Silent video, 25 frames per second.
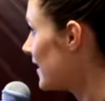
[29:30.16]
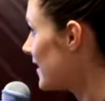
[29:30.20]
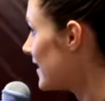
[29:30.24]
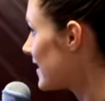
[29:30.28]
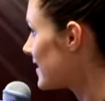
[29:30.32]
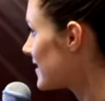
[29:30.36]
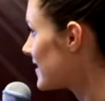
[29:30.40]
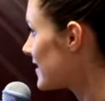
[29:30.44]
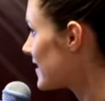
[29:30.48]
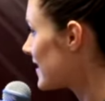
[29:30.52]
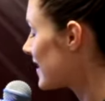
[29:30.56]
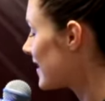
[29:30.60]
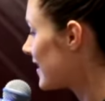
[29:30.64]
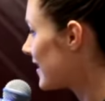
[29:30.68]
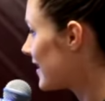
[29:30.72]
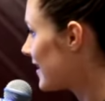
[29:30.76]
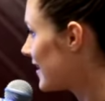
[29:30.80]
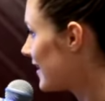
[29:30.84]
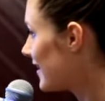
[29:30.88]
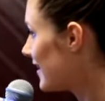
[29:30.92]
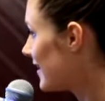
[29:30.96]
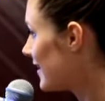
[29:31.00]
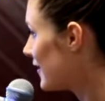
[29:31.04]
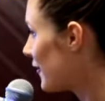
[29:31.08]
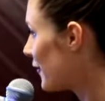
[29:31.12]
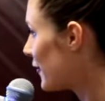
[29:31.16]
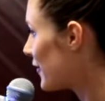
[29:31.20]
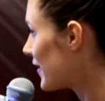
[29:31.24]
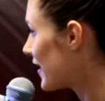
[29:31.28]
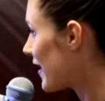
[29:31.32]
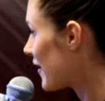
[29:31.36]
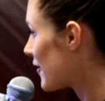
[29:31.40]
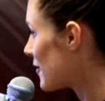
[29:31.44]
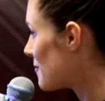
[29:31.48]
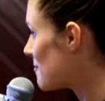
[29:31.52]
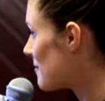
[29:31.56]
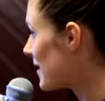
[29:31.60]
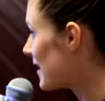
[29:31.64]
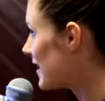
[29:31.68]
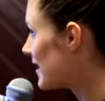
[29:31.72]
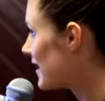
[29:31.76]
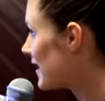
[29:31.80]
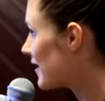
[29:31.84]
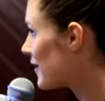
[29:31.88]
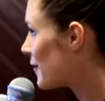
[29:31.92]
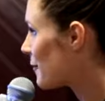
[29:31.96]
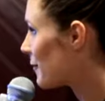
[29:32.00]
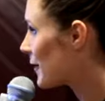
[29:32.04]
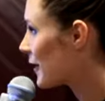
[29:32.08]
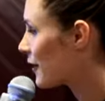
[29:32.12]
as the, all the other
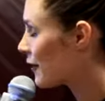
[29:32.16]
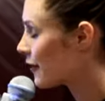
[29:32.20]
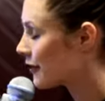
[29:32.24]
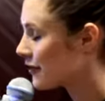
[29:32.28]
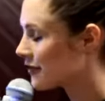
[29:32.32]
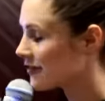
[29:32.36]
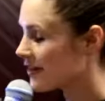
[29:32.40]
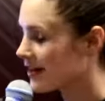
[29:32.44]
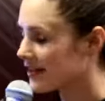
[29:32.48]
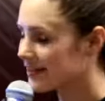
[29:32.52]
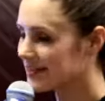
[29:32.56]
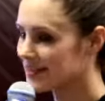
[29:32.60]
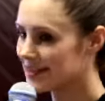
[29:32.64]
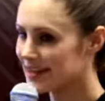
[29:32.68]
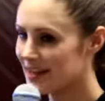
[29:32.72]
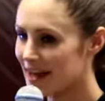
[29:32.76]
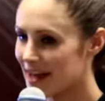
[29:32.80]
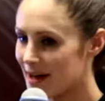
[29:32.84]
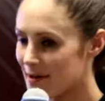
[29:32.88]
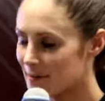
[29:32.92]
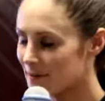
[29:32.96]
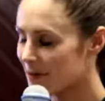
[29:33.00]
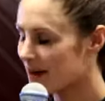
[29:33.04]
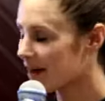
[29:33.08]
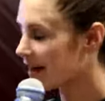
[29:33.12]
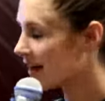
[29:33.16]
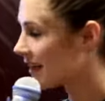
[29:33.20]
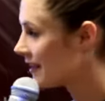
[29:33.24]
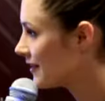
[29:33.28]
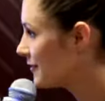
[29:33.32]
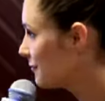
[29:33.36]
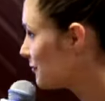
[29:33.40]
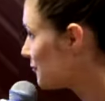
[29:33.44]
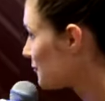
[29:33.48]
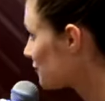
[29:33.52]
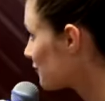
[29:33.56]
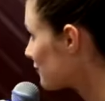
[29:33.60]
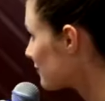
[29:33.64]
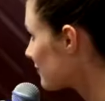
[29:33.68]
media that we got around the campaign.